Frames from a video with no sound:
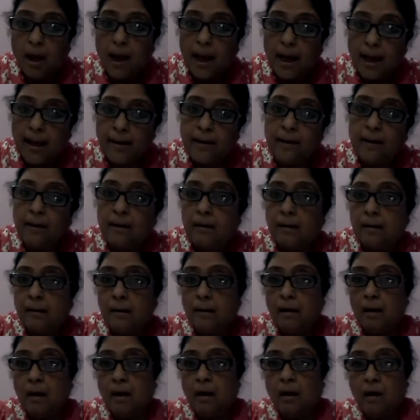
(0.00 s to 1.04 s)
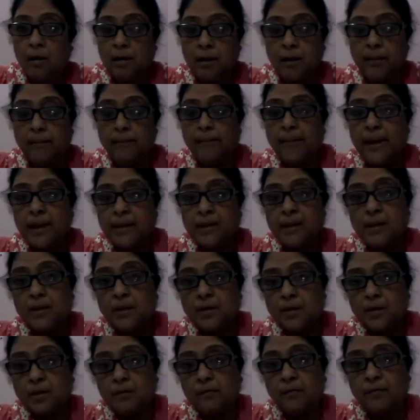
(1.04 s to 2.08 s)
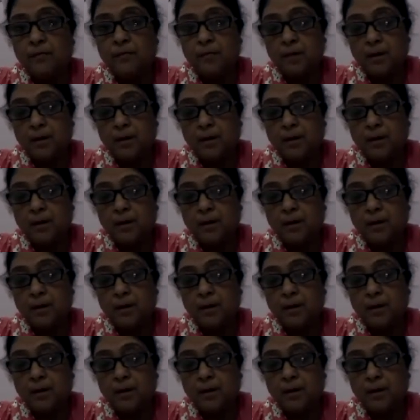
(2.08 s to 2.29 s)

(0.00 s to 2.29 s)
and on the basis of